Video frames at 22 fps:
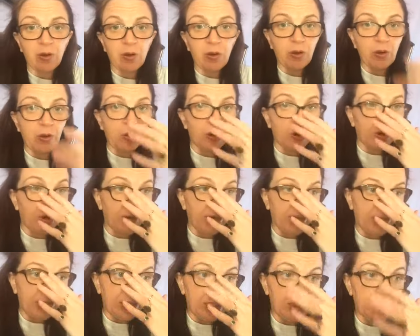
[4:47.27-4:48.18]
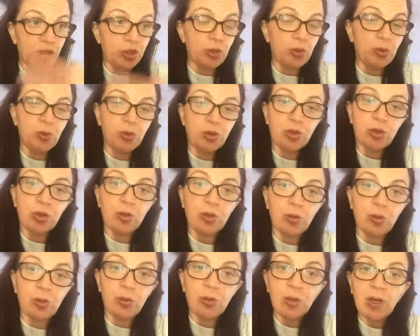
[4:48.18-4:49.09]
or I need you
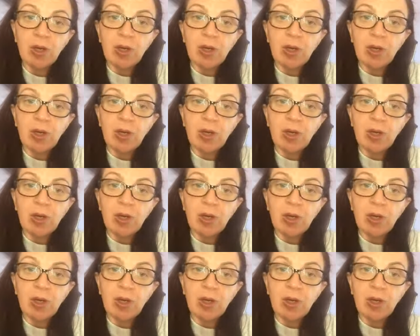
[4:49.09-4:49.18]
to